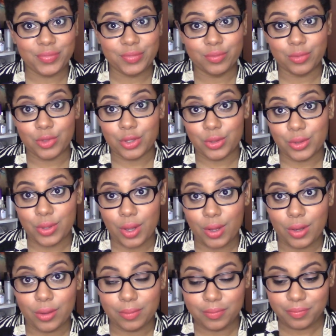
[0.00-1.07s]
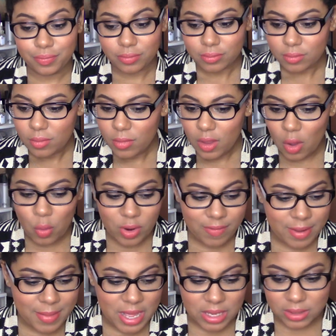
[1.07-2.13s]
I'm just saying. What have
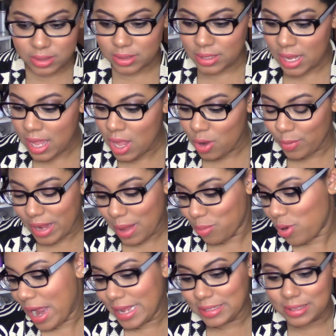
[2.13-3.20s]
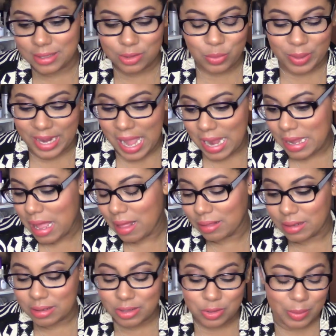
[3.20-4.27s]
I missed? We got prices, we got
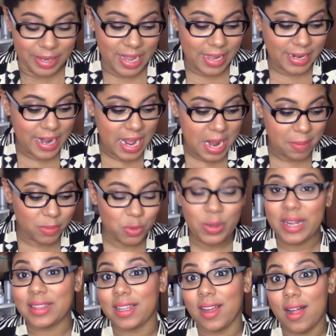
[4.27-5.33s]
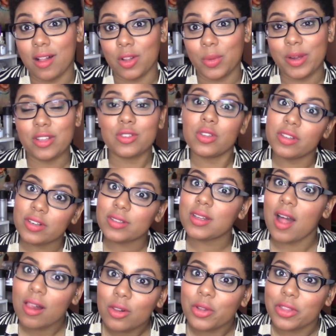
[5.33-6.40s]
colors, we got names, we got the color wheel. So there's
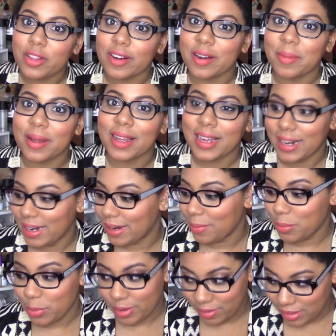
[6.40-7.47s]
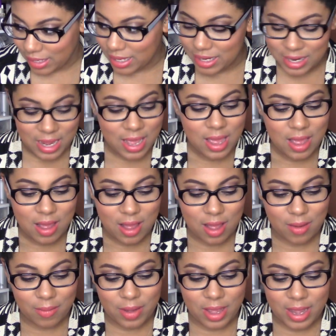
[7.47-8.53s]
color theory behind it. Brilliant.
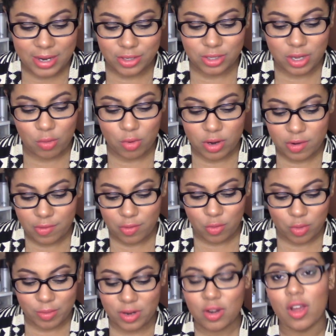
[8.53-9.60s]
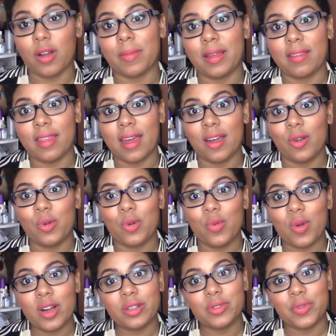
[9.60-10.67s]
Actually, a wonderful woman taught me that who
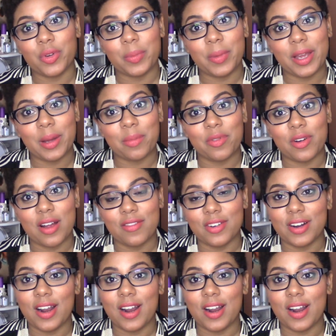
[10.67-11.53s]
works for Makeup Forever.